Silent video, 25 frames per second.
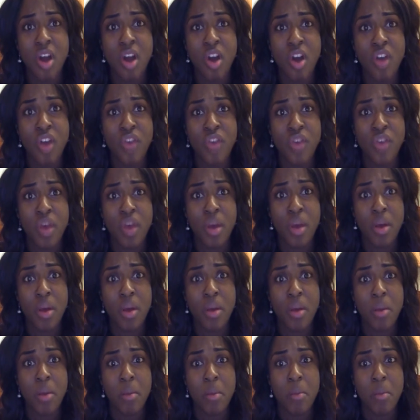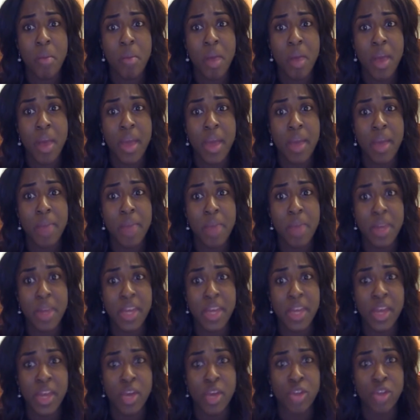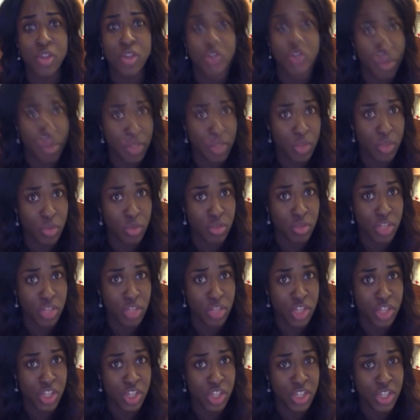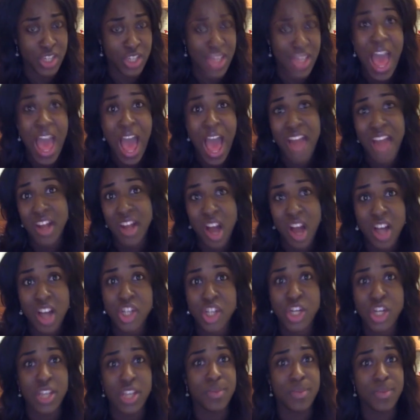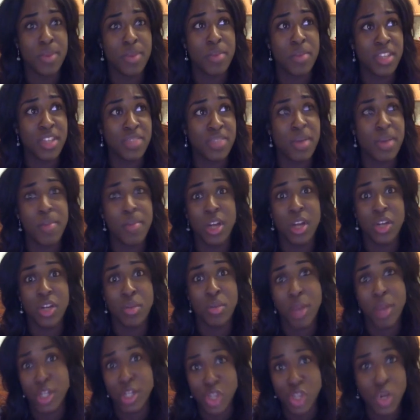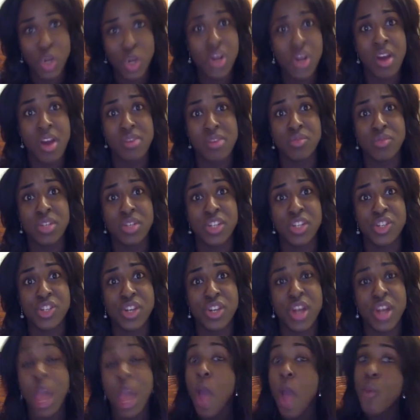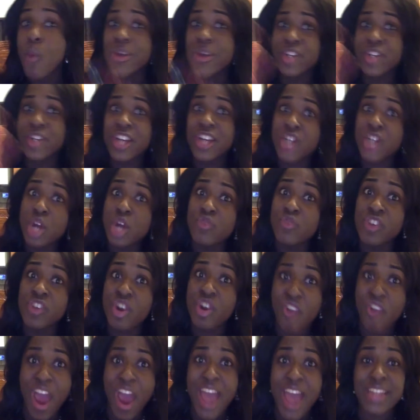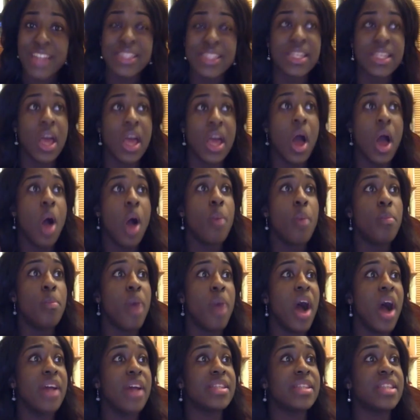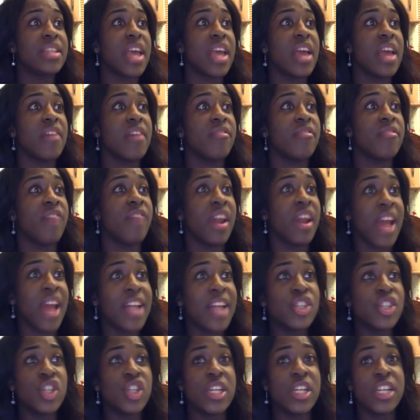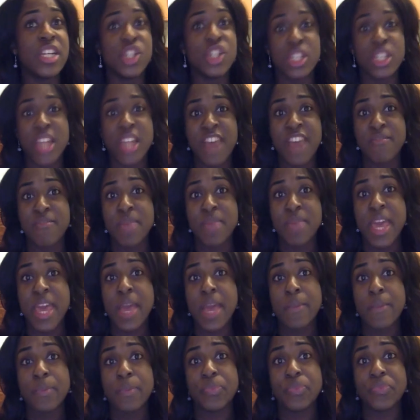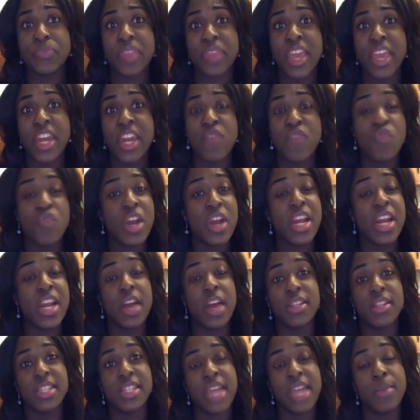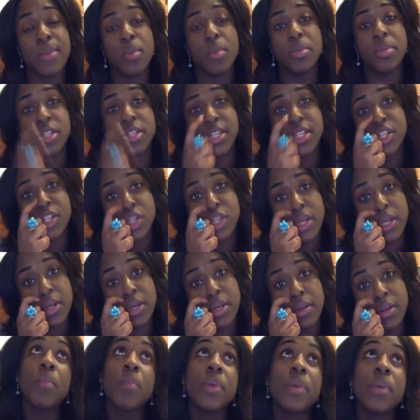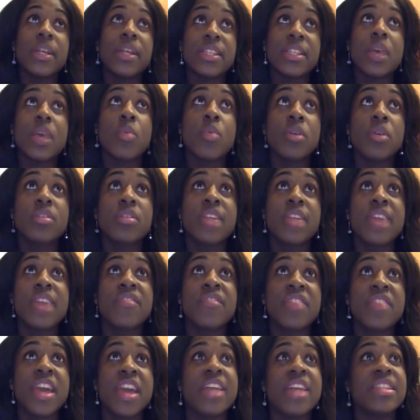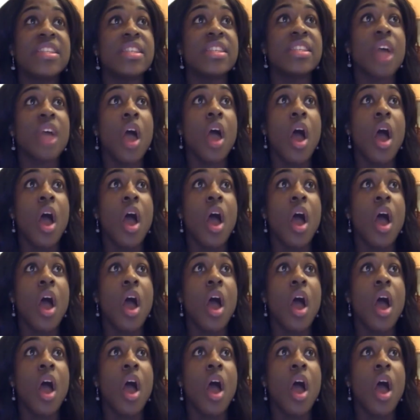of my money on drama school auditions, and last year I spent most of my money on my Juilliard audition, which I don't regret, but financially it just left me in a really unstable position. But I will say for this,